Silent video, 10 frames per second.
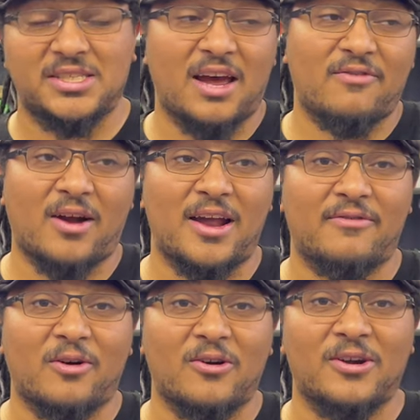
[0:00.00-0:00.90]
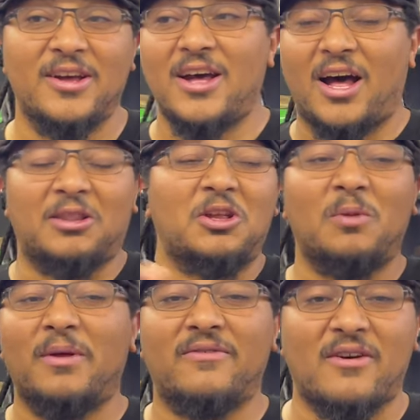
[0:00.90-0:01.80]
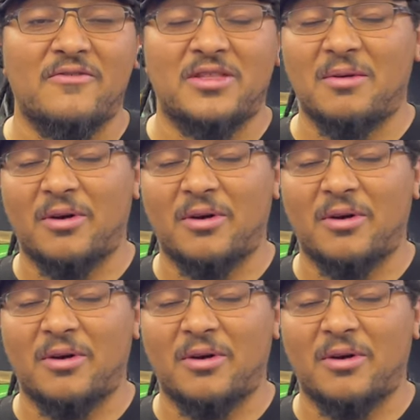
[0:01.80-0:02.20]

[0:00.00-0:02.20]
I've kind of heard a little bit of everything,